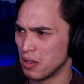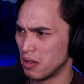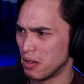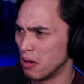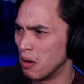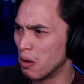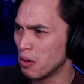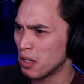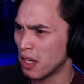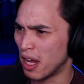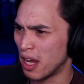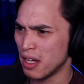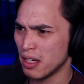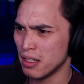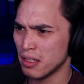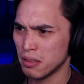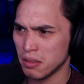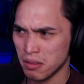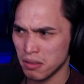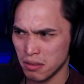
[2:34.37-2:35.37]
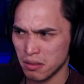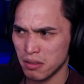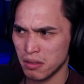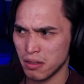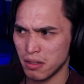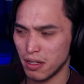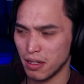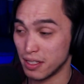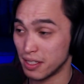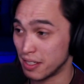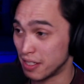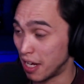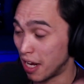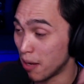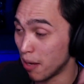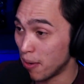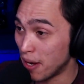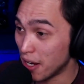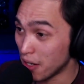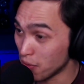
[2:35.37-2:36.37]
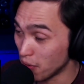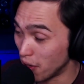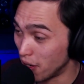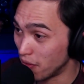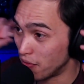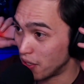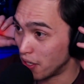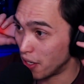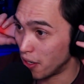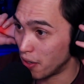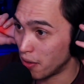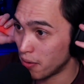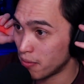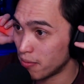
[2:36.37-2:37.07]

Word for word: Okay. A Sam and Ren video.